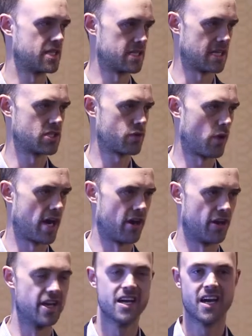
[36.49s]
Insight
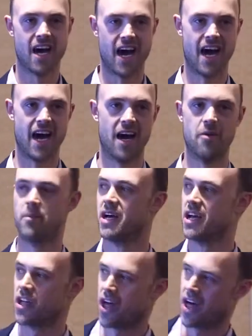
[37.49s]
Squared. I'm
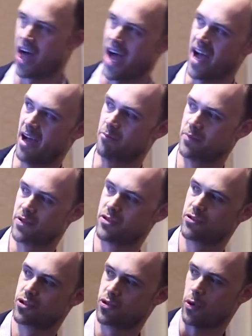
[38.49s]

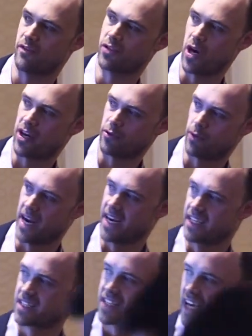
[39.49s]
sort of trying to
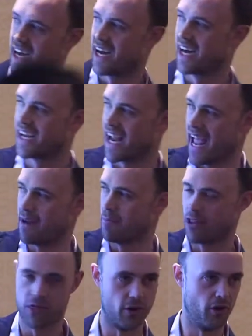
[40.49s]
raise
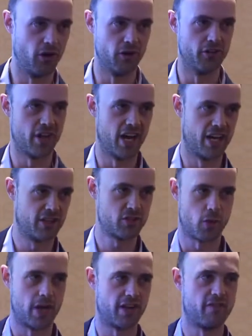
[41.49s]
8-month-old,
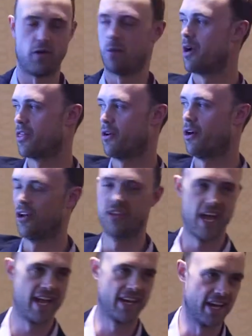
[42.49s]
24-month-old,
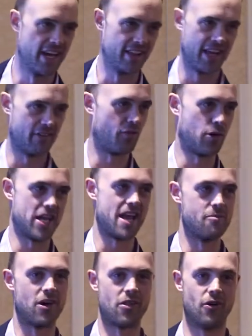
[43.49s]
and like
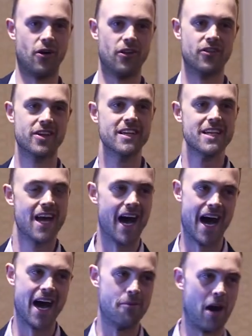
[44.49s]
48-month-old.
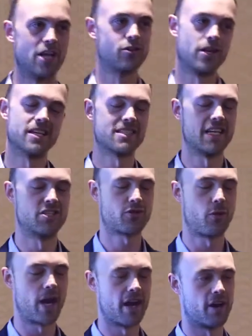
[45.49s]
I joined Insight
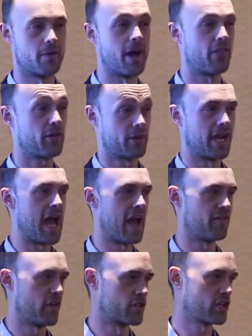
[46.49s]
Squared about
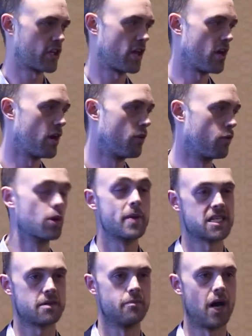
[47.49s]
3.5 years ago. We're
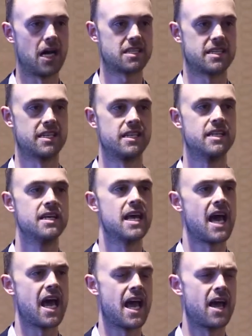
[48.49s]
based in Boston,
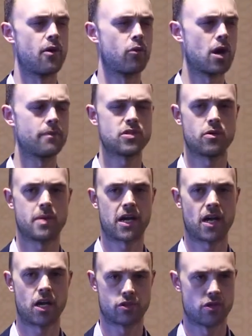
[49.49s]
and we're up to about
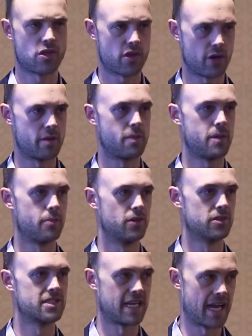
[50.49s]
130
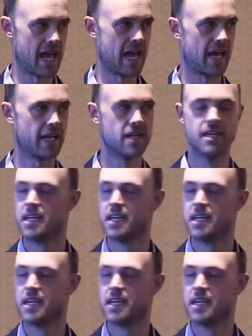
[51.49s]
people today.